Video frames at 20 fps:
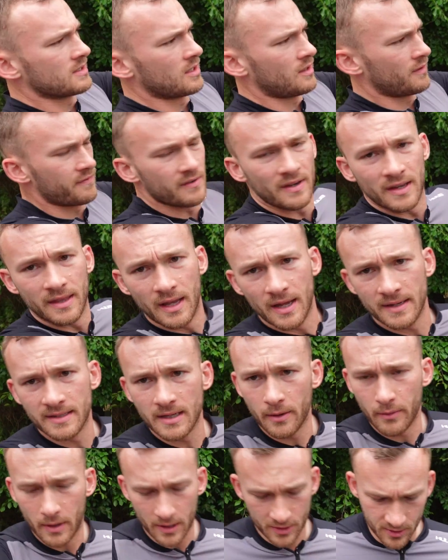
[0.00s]
off in that
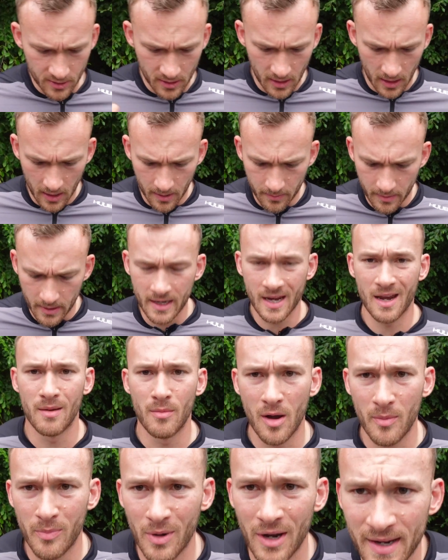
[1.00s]
direction. I'm gonna get
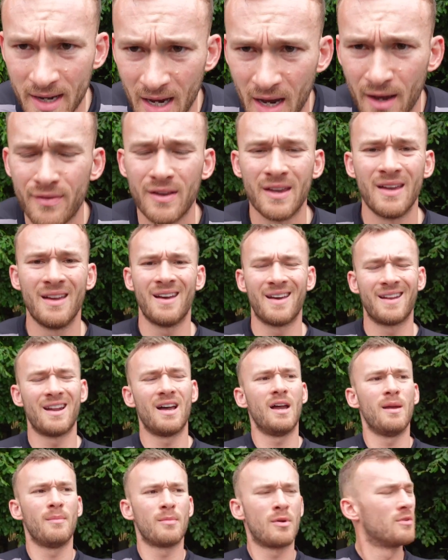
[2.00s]
my bike out of here, and
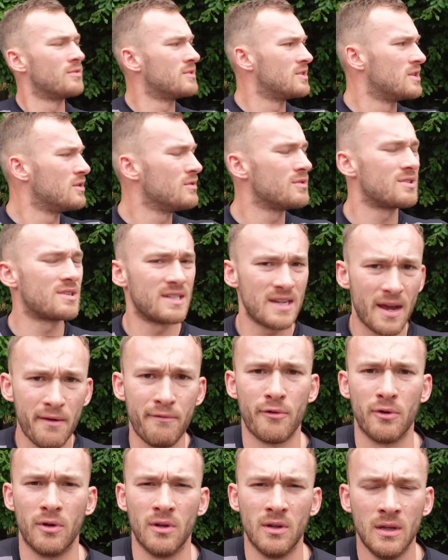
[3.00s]
I'm going to do
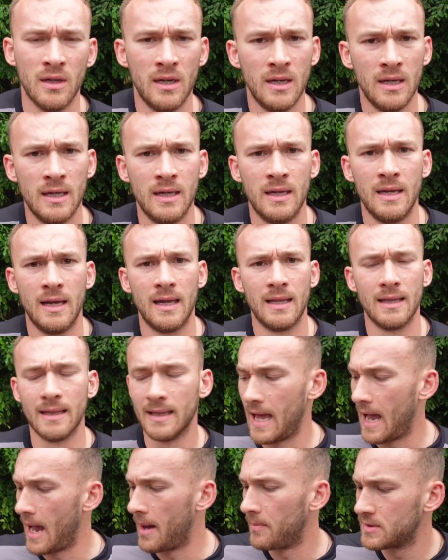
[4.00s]
several
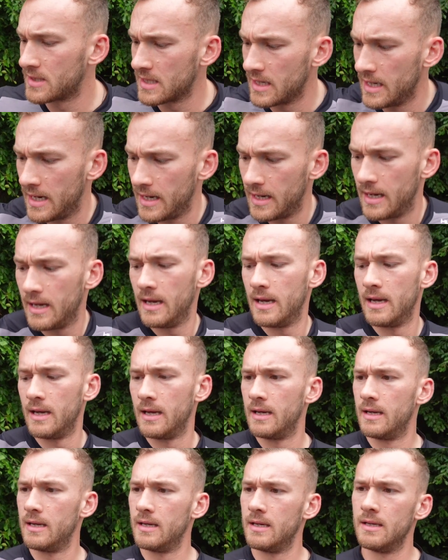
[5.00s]
laps. It
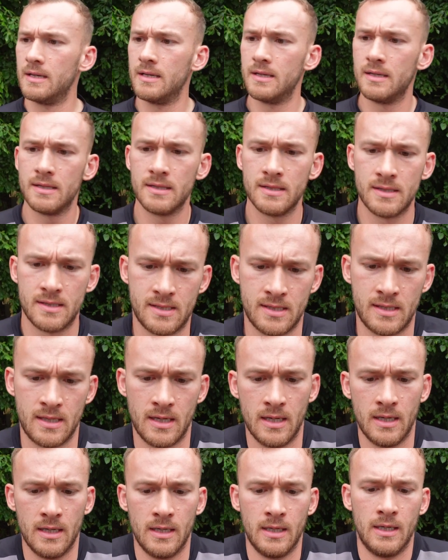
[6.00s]
is
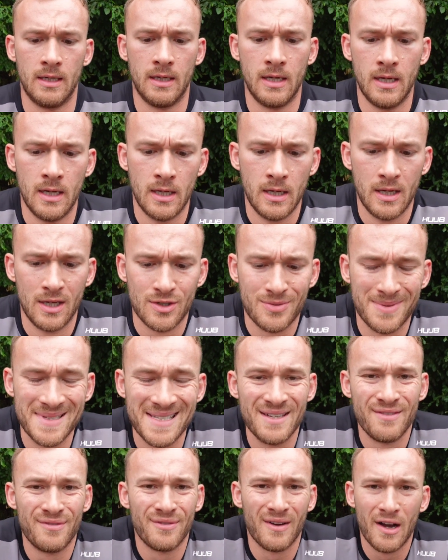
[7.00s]

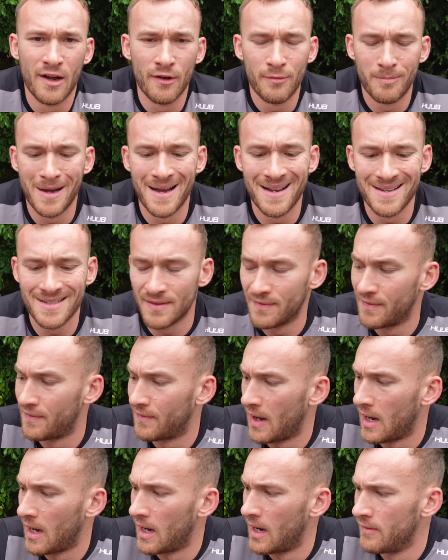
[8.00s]
25 past
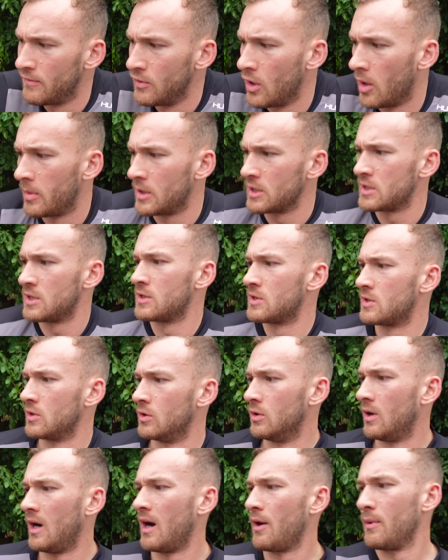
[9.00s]
five. Not much to
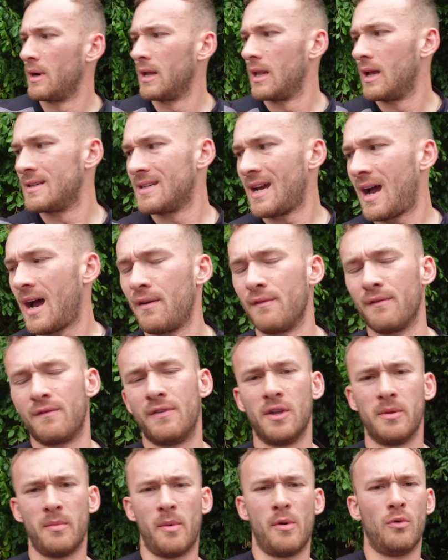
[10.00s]
sort. I realized I hadn't
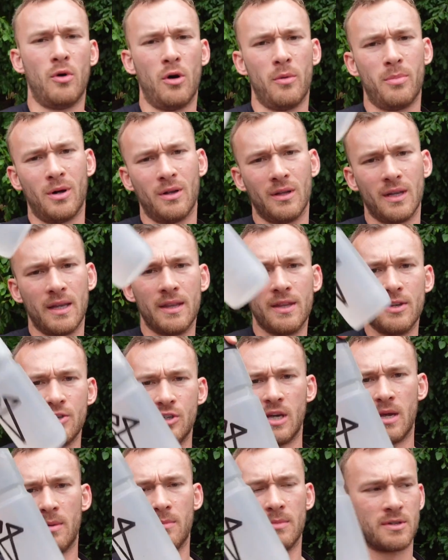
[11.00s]
filled up my water bottle in the
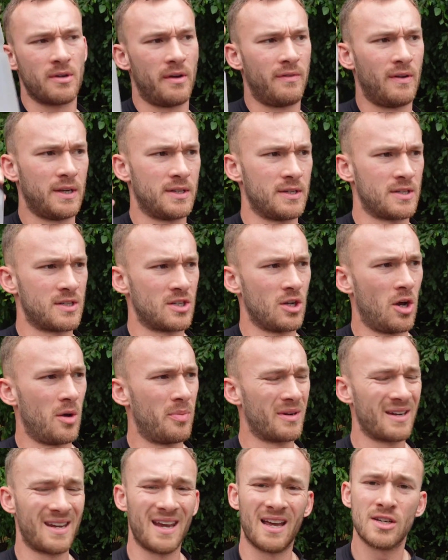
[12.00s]
gym, so I've had to
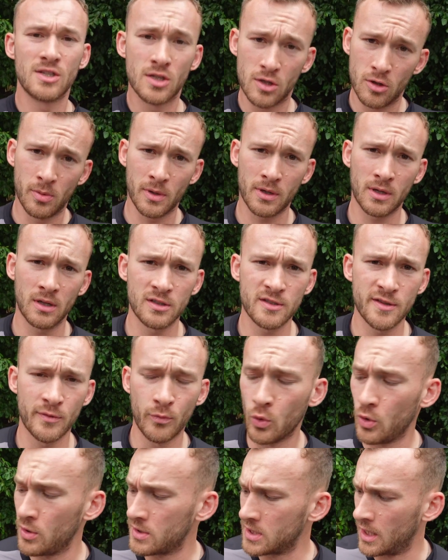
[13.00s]
stop and get two bottles
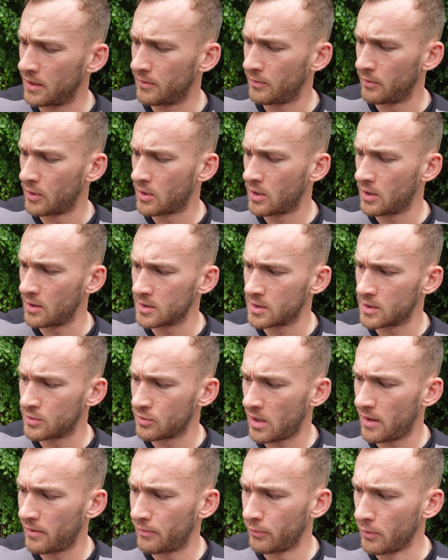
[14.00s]
of water through a Costa
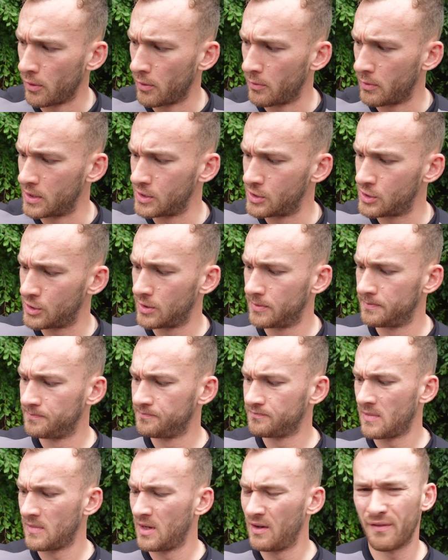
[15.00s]
drive-thru, which
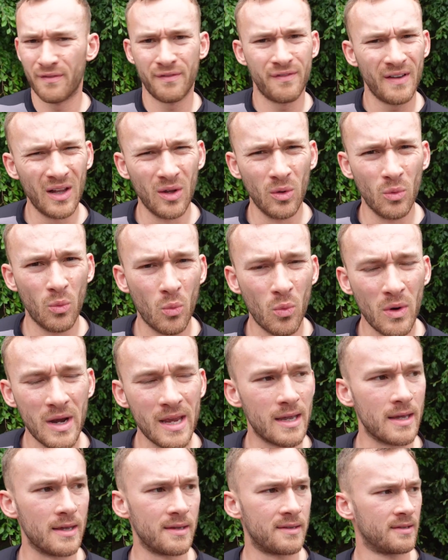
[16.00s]
felt
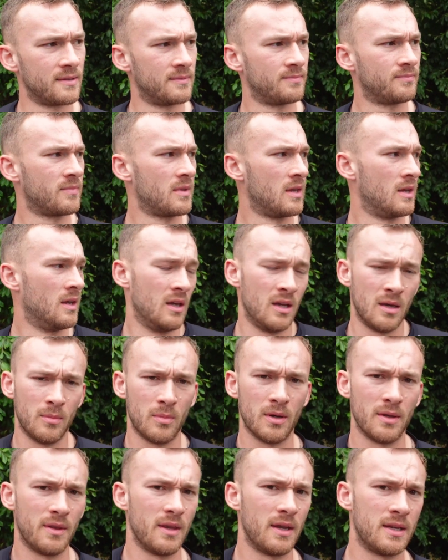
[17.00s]
weird.
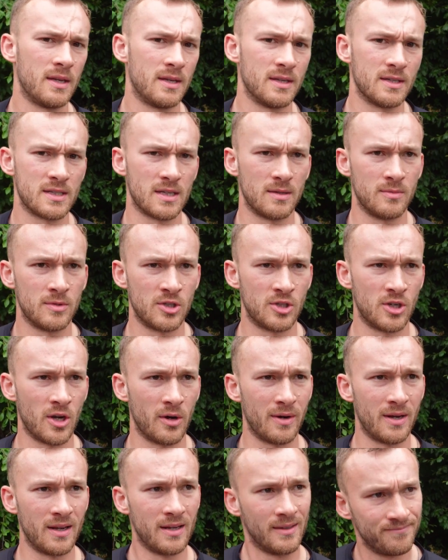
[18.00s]
But they didn't seem to
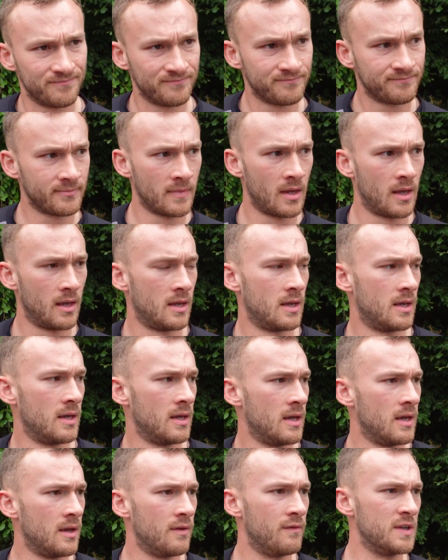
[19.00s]
show any
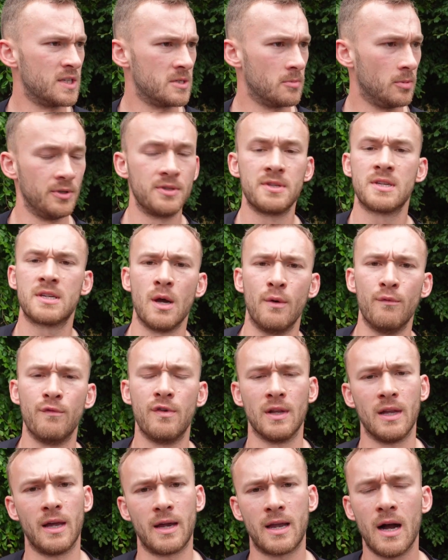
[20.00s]
visible
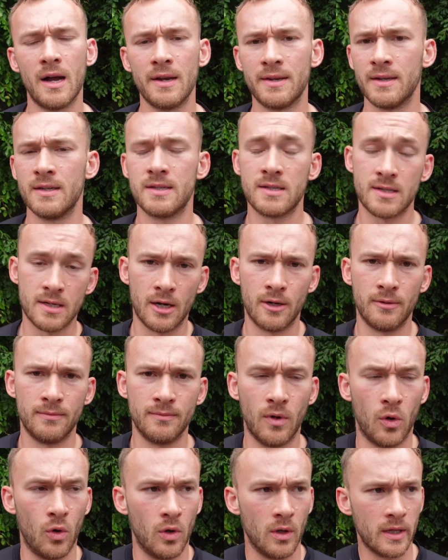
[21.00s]
discomfort like I did, so
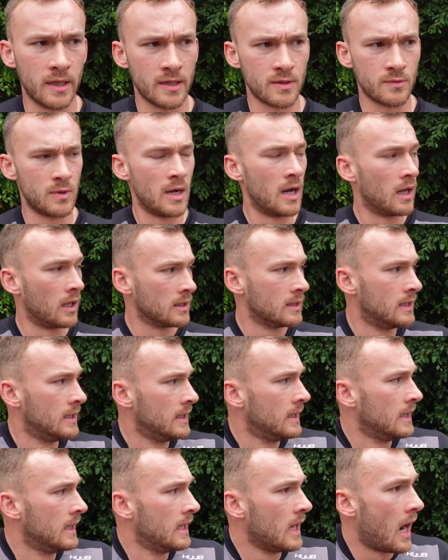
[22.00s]
all is well.
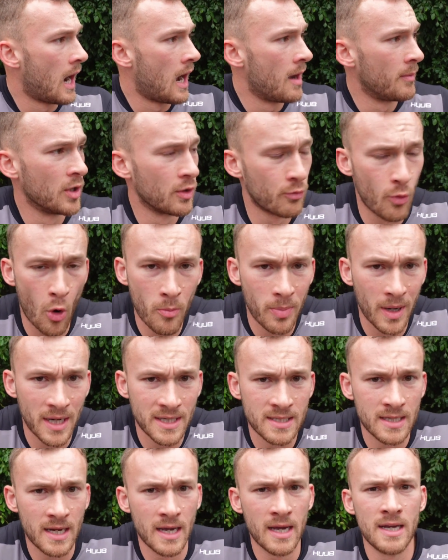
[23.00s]
I'm on the road
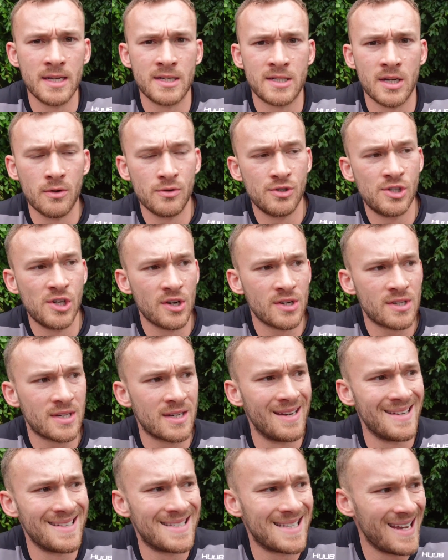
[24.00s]
bike today, so just
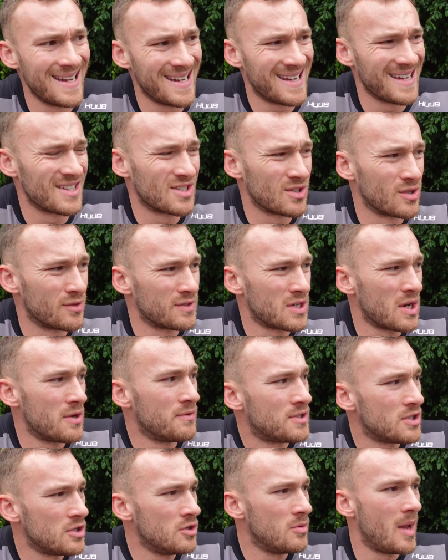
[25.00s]
gonna take it sort of
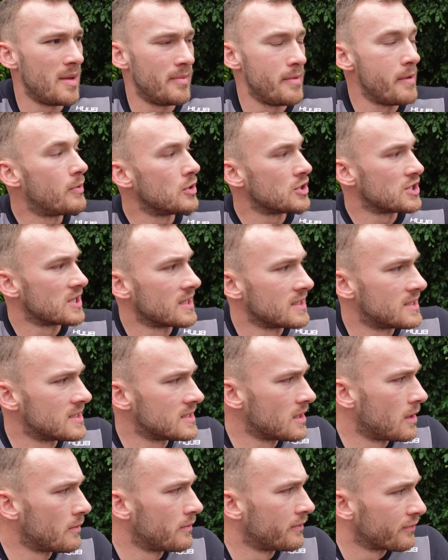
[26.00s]
zone two, maybe pushing into
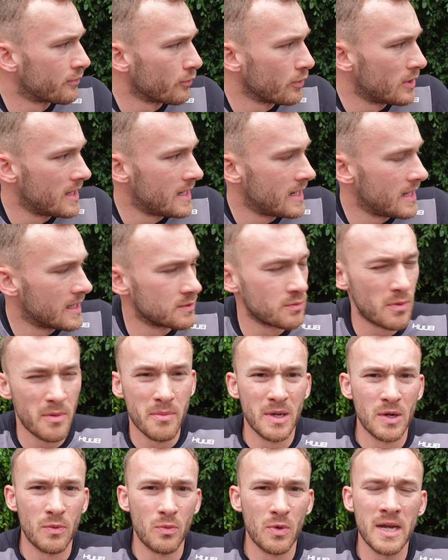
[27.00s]
zone three as we're
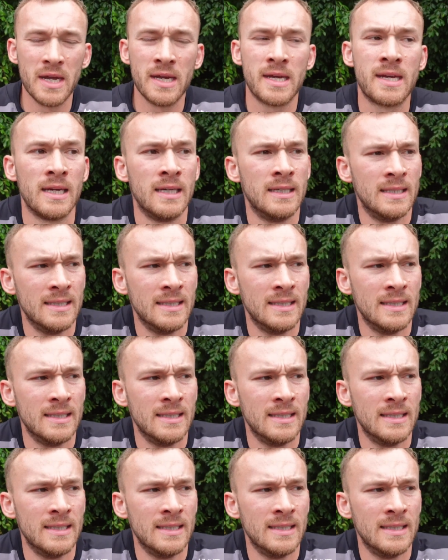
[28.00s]
midweek,